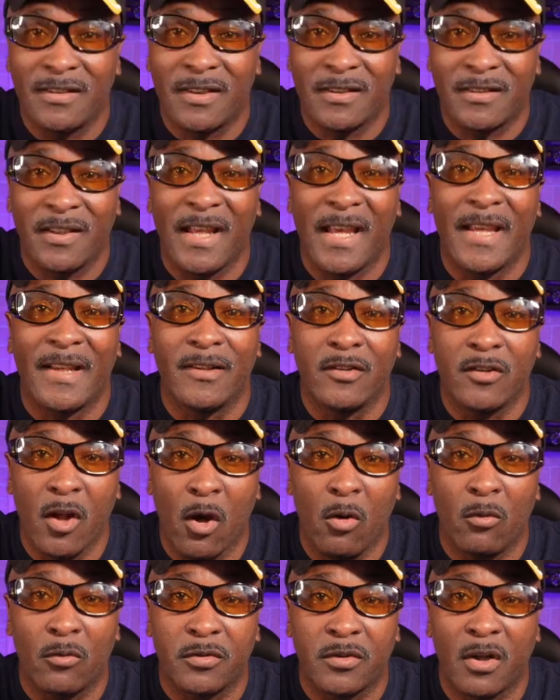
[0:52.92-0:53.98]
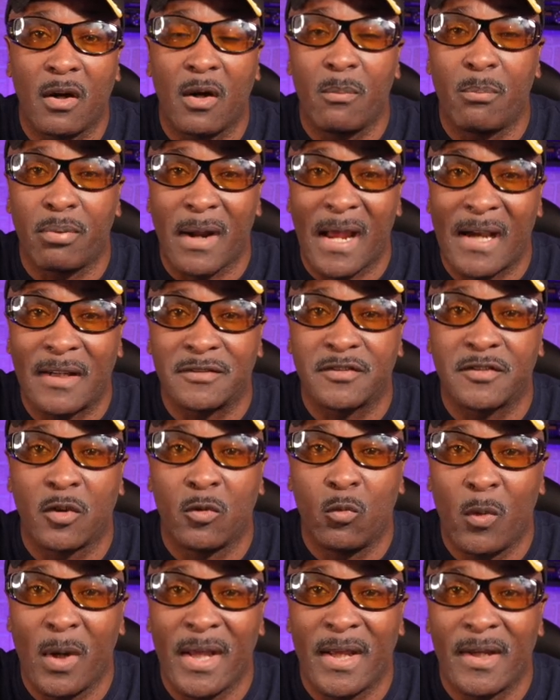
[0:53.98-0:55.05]
to take notes or browse the
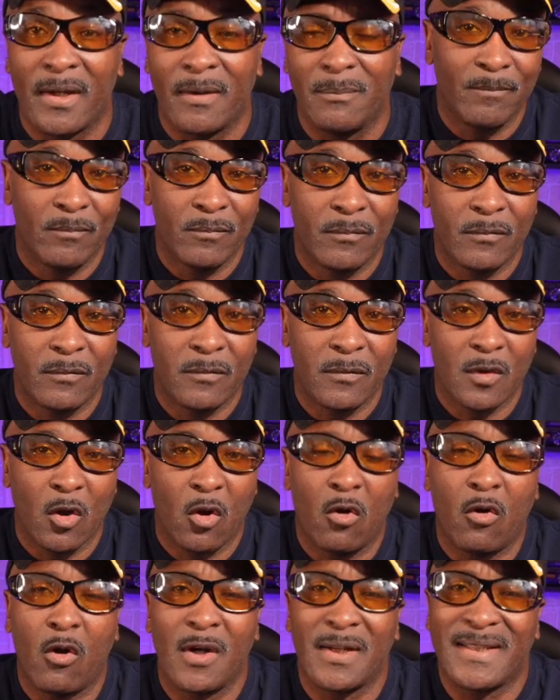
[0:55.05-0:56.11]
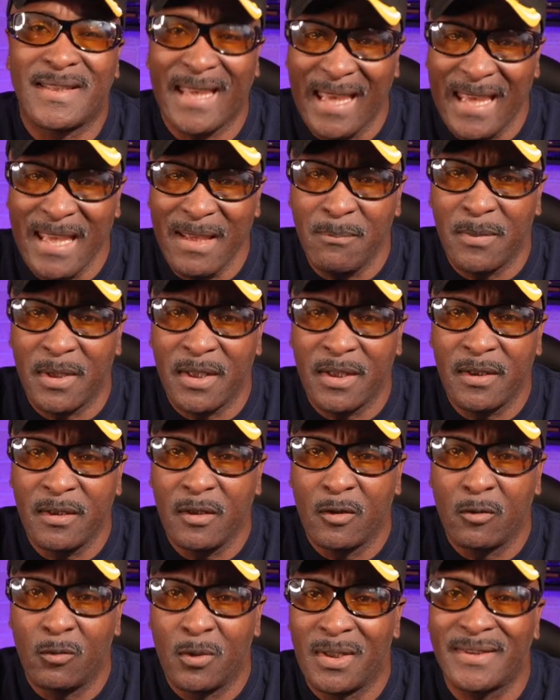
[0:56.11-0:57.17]
web, or gaming
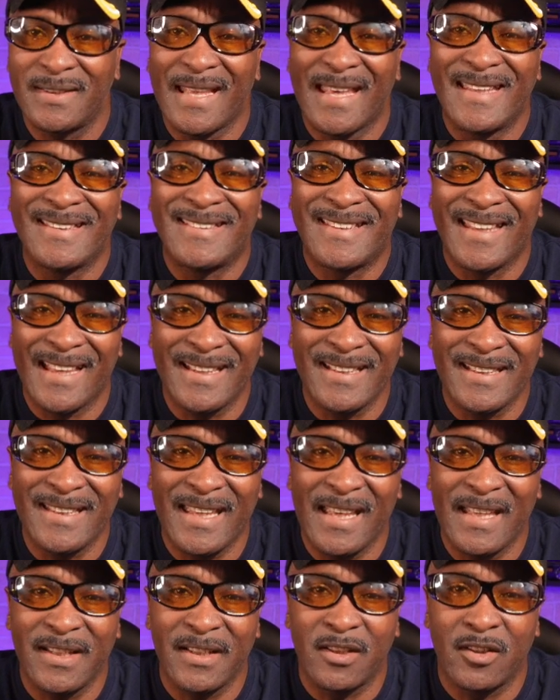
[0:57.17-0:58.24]
with a dedicated